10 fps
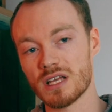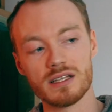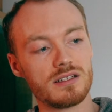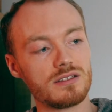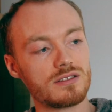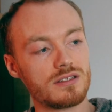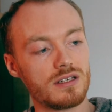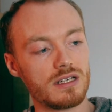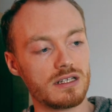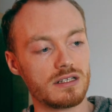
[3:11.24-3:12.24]
sentence
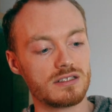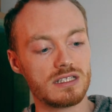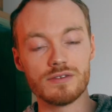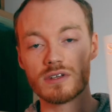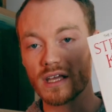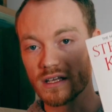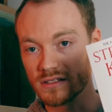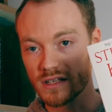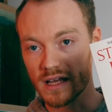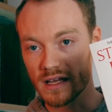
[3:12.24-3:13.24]
in Stephen
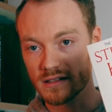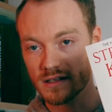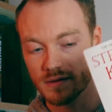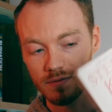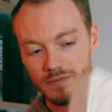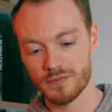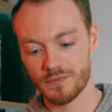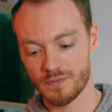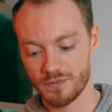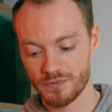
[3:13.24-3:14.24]
King's It
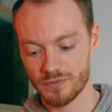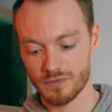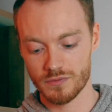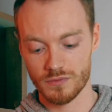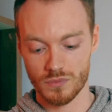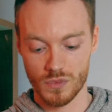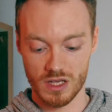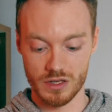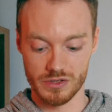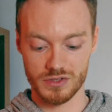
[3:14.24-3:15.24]

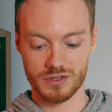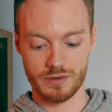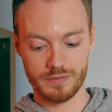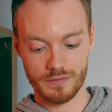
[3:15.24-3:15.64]
is,